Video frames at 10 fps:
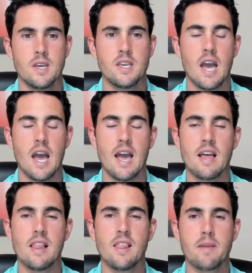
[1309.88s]
Yeah,
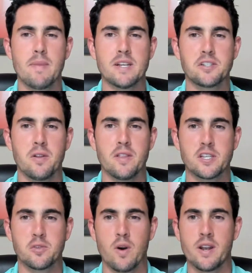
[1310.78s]
I like Minnesota in
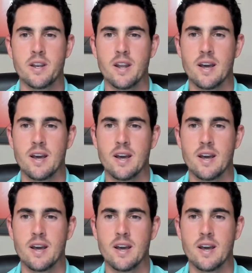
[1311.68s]
this one.